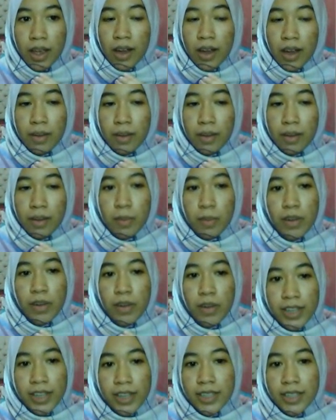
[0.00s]
The
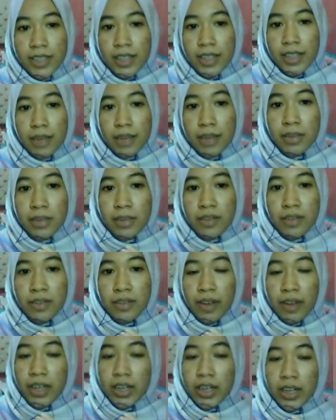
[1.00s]
population can be
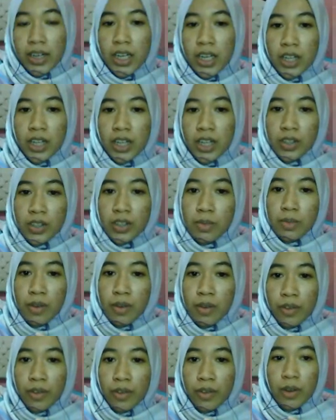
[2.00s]
defined in the term of
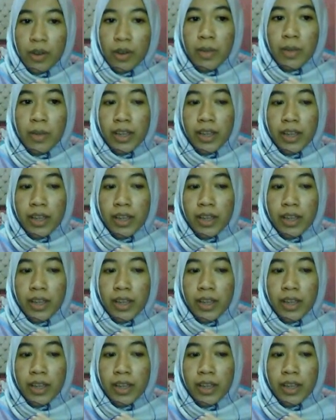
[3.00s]
geographical